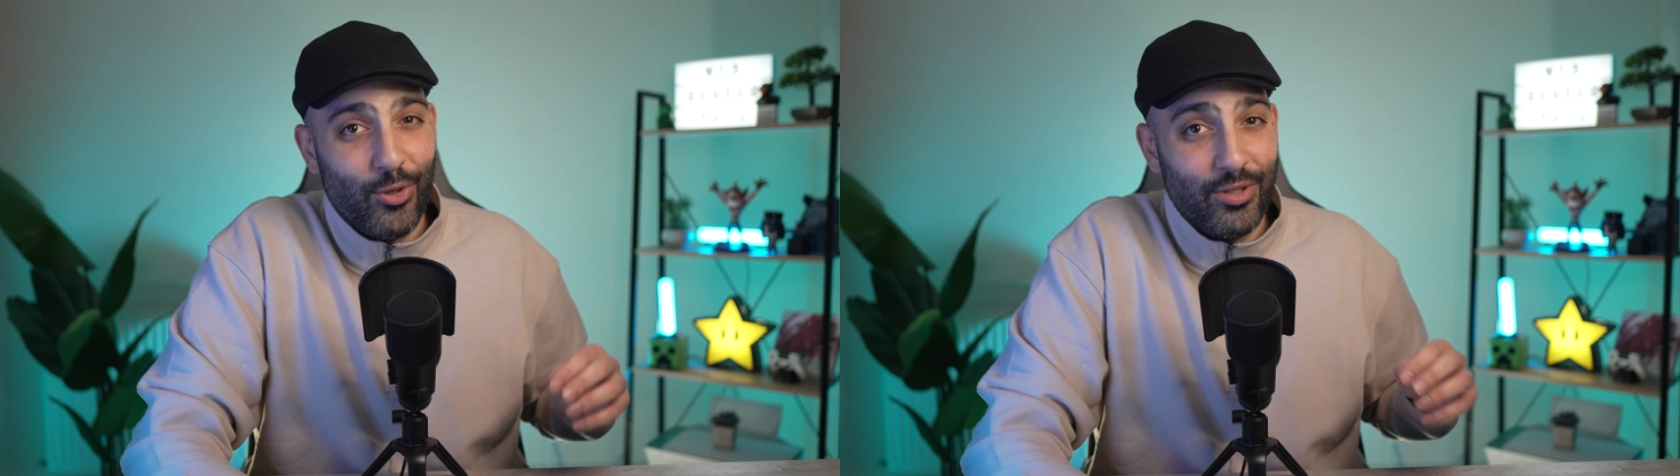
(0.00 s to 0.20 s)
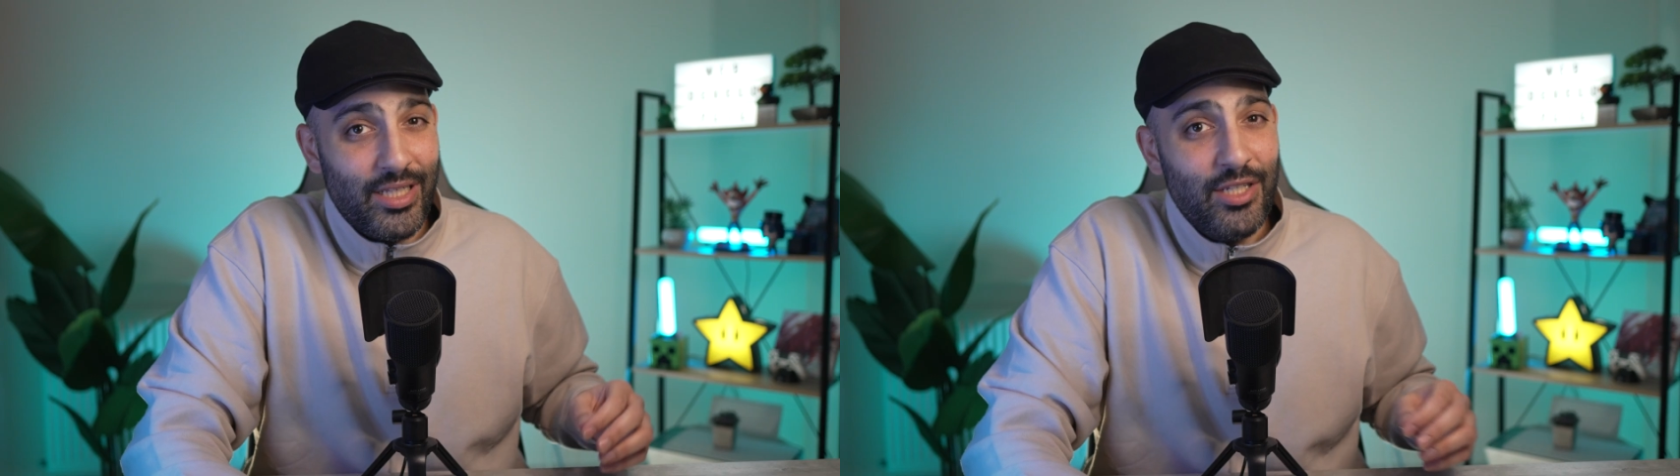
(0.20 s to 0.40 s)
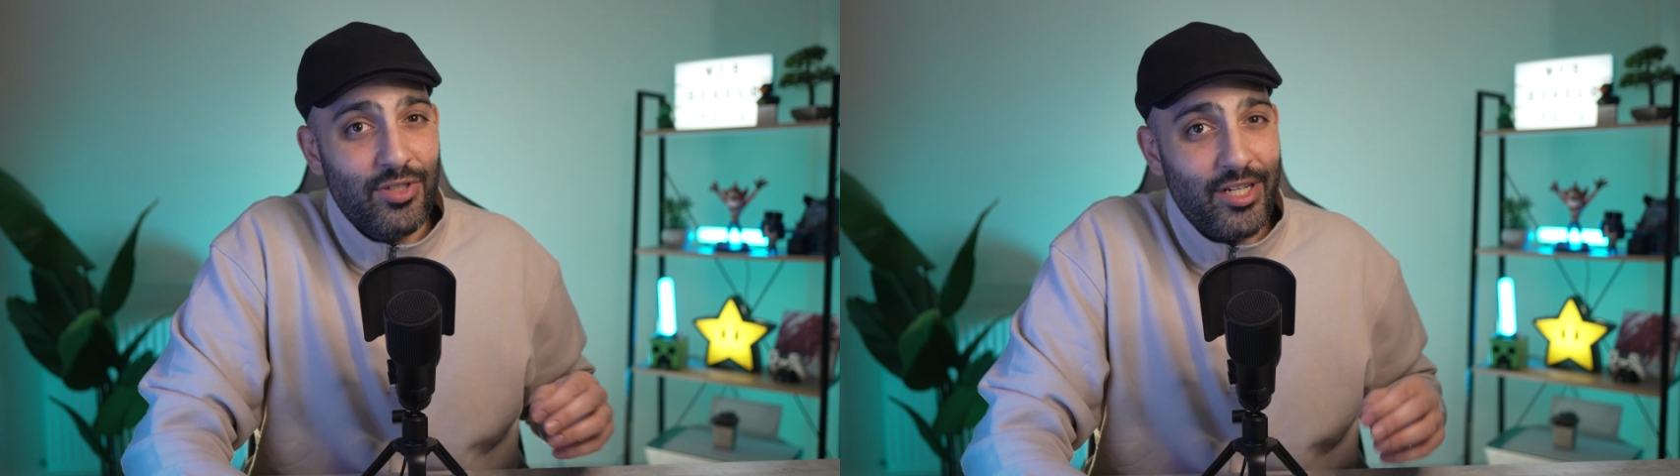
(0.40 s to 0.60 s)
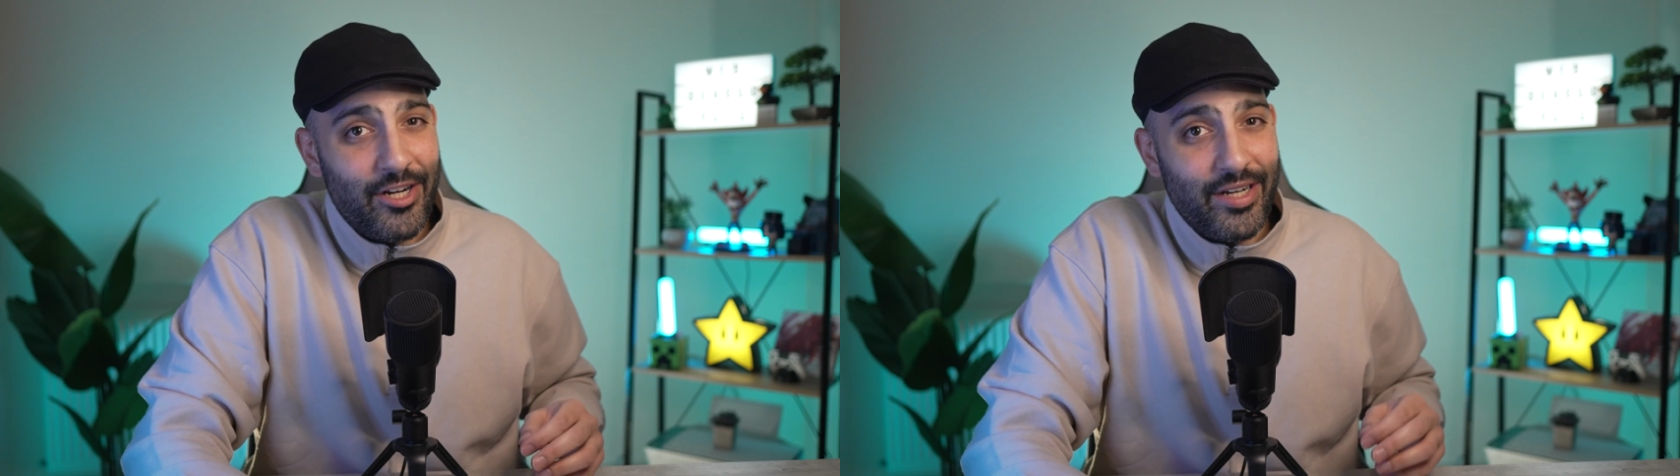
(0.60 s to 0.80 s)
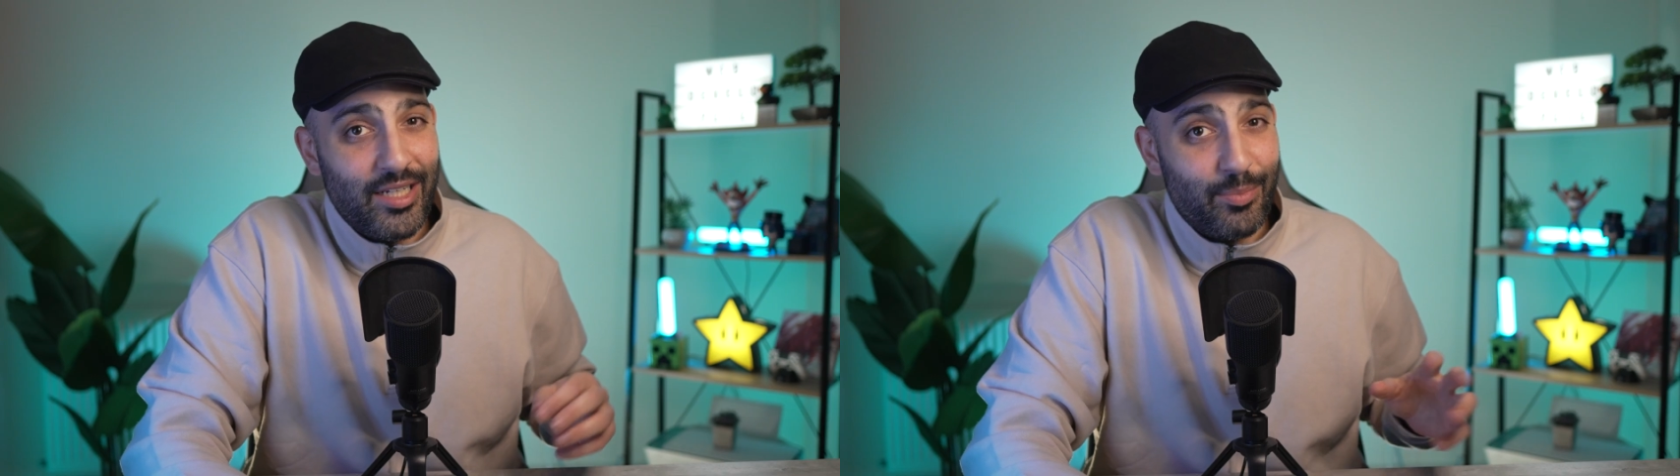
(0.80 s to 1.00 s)
Continuous
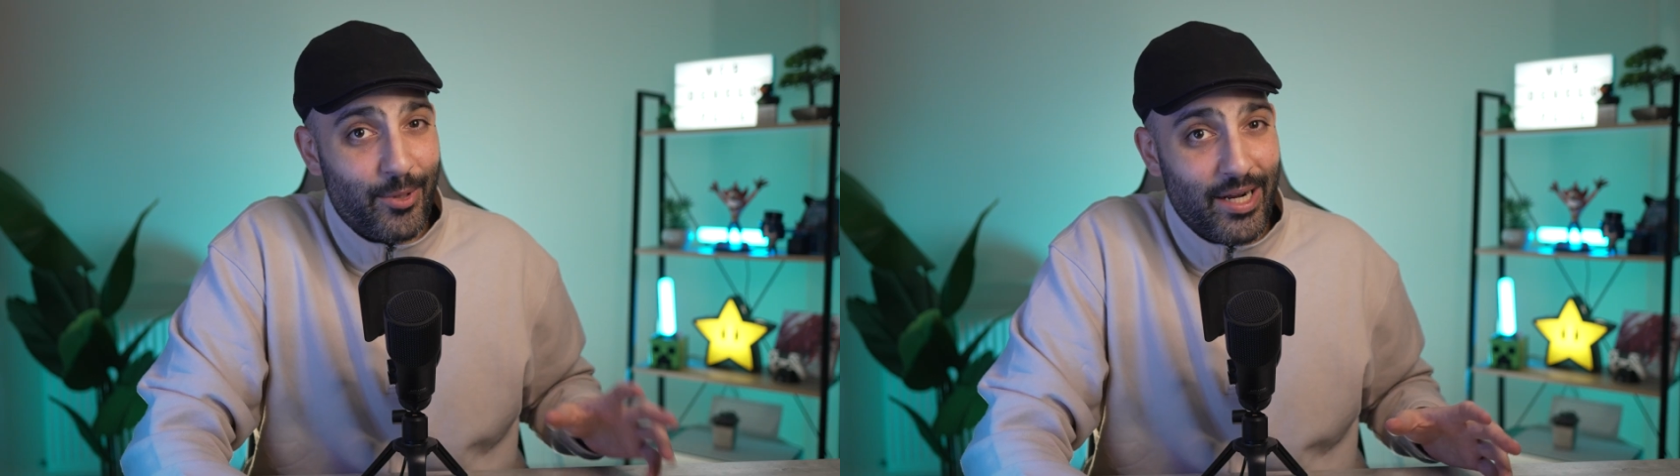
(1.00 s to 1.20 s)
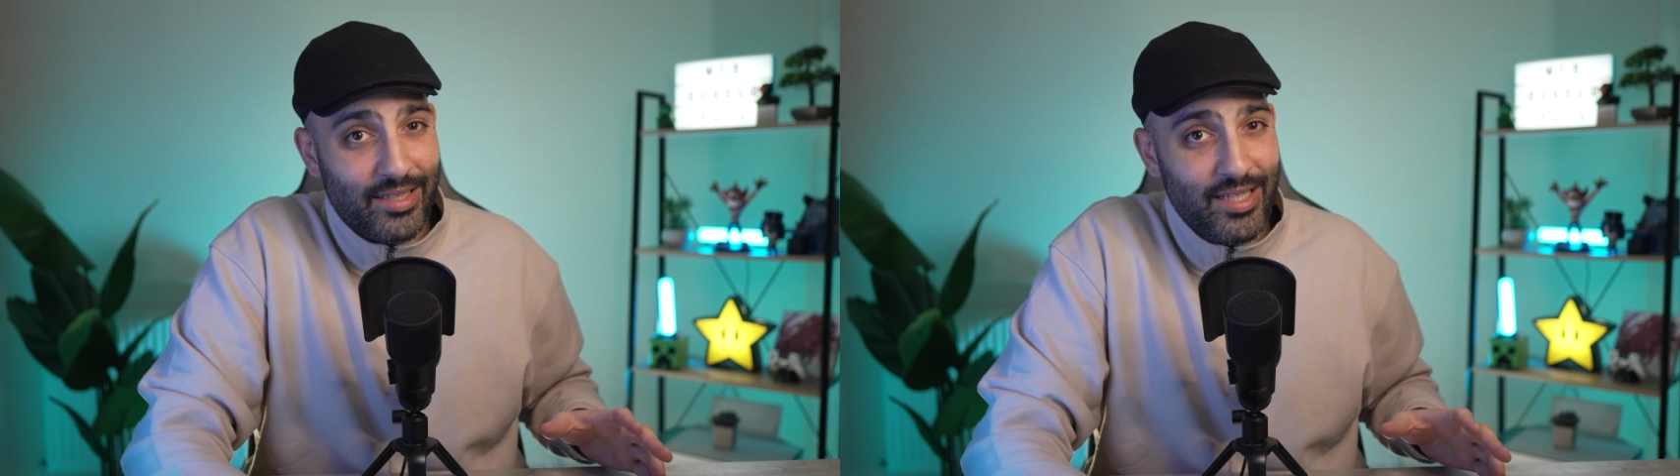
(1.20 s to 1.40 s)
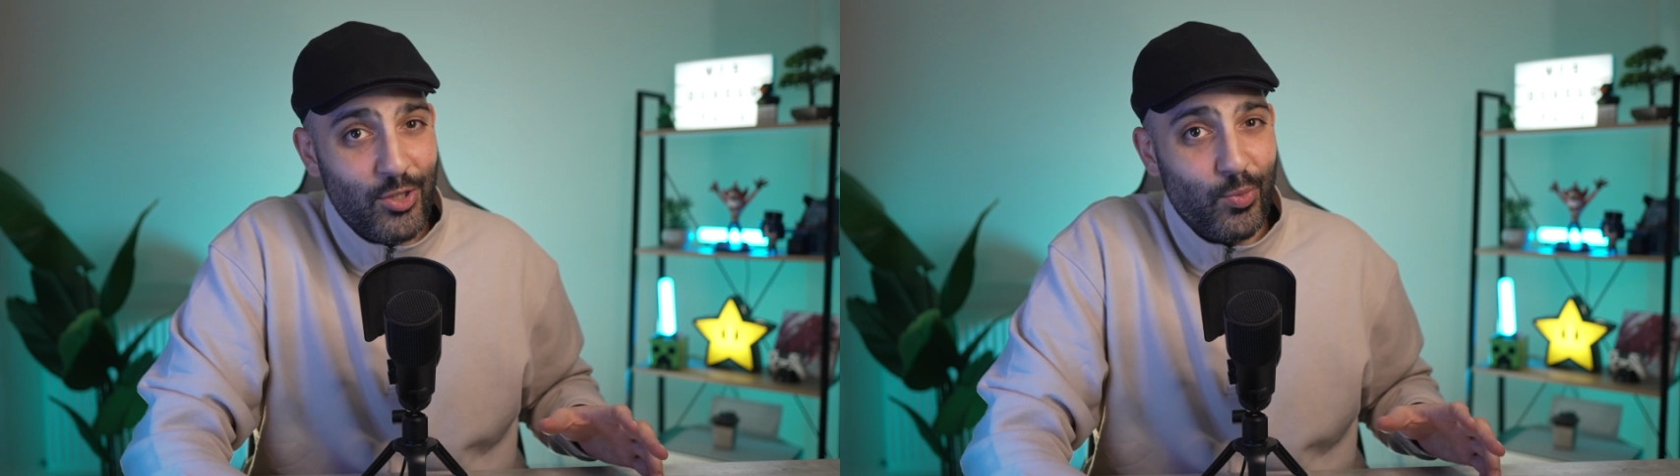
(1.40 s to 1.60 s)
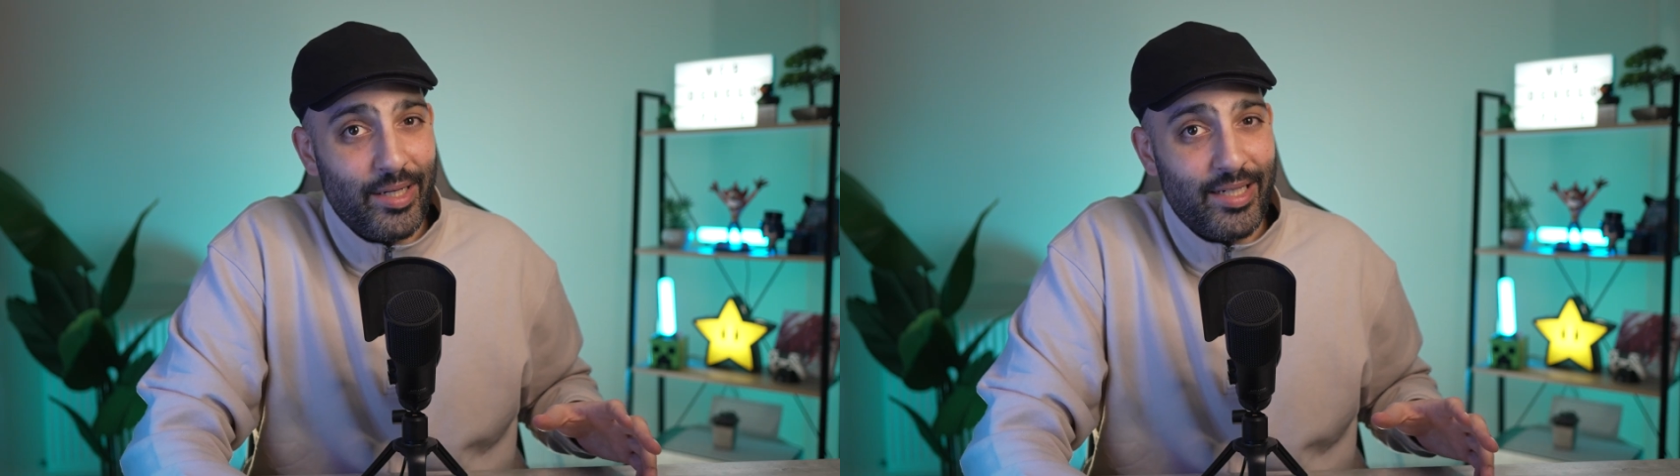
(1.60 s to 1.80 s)
learning and practice will